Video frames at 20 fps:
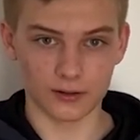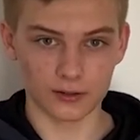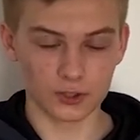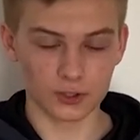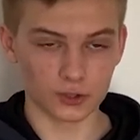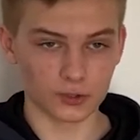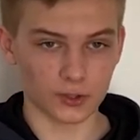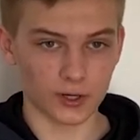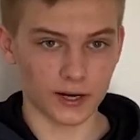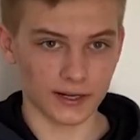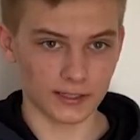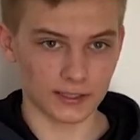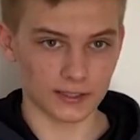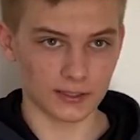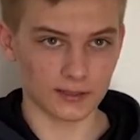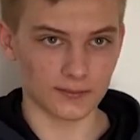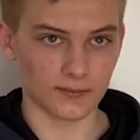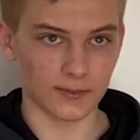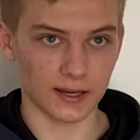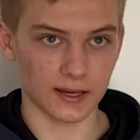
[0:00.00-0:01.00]
trying to
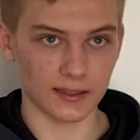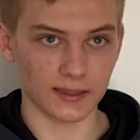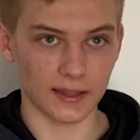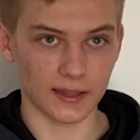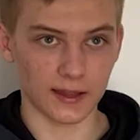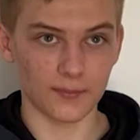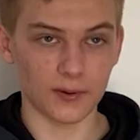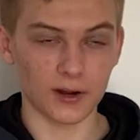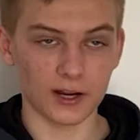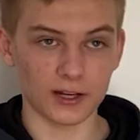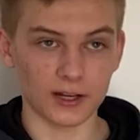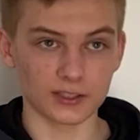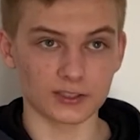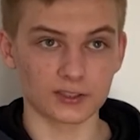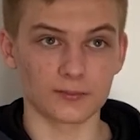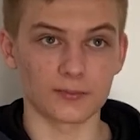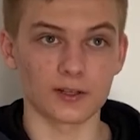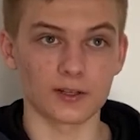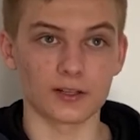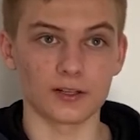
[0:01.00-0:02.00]
make that
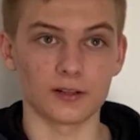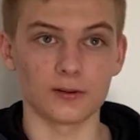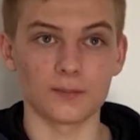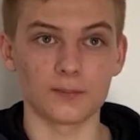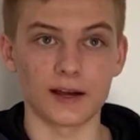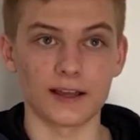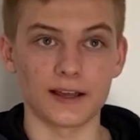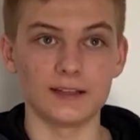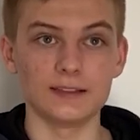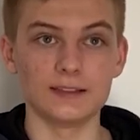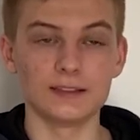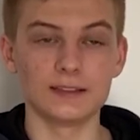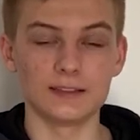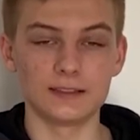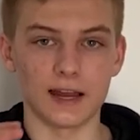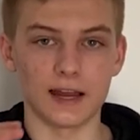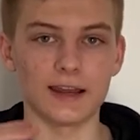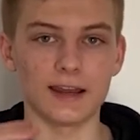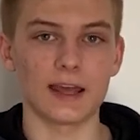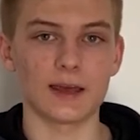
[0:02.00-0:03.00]
possible by
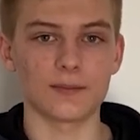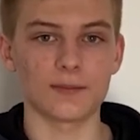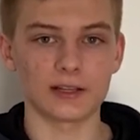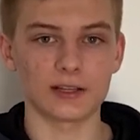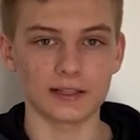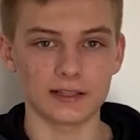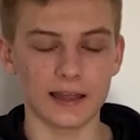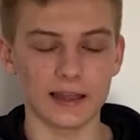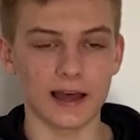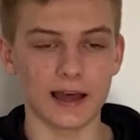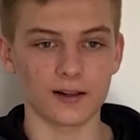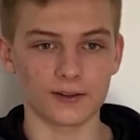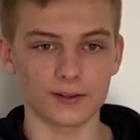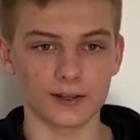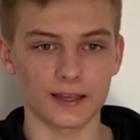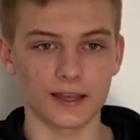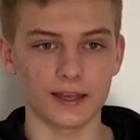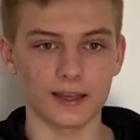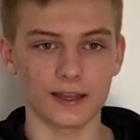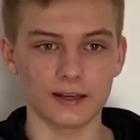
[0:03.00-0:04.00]
dynamically
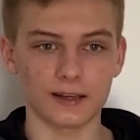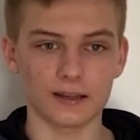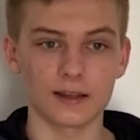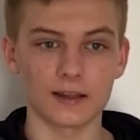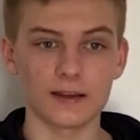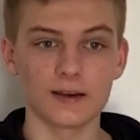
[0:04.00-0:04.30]
allocating